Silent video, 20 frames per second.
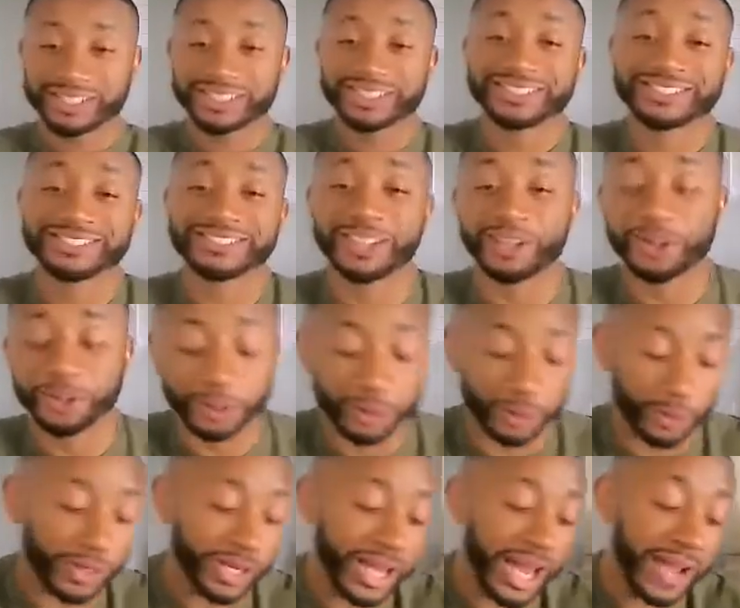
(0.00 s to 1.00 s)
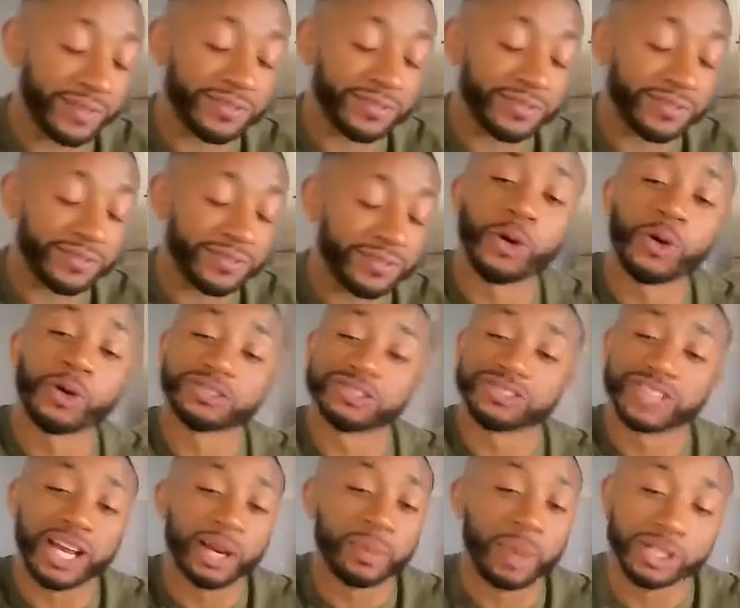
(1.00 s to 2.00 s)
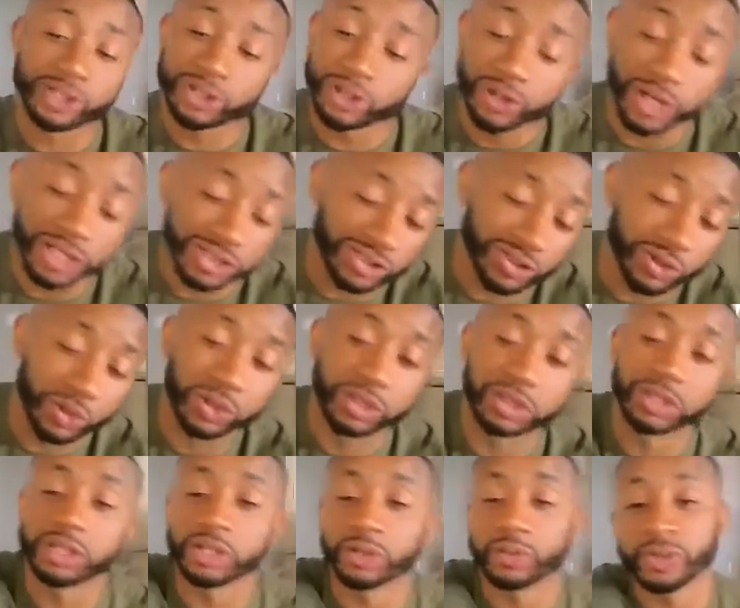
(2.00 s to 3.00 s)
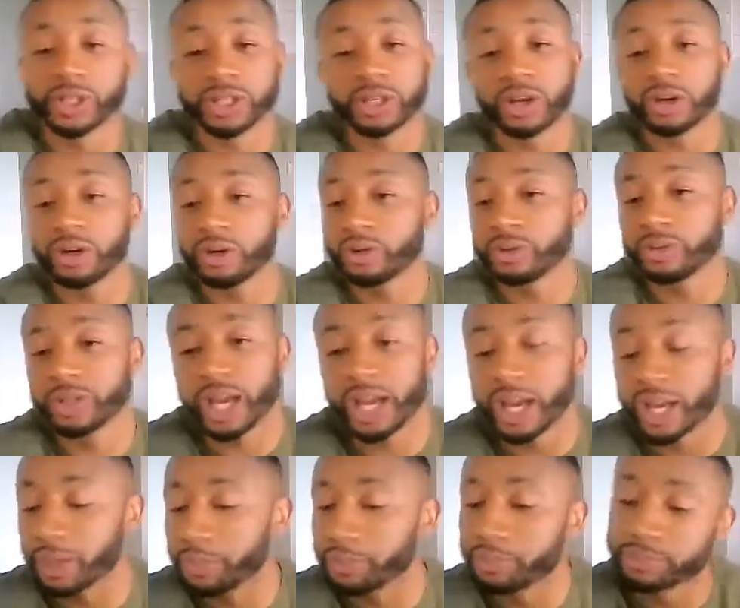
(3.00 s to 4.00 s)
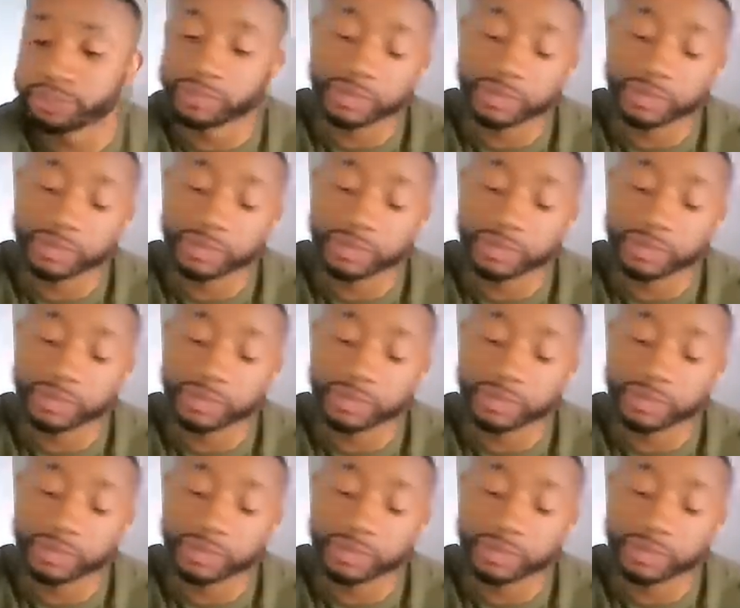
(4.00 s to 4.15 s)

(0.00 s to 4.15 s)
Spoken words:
so we have to know it's not about your credit score. Look, we know that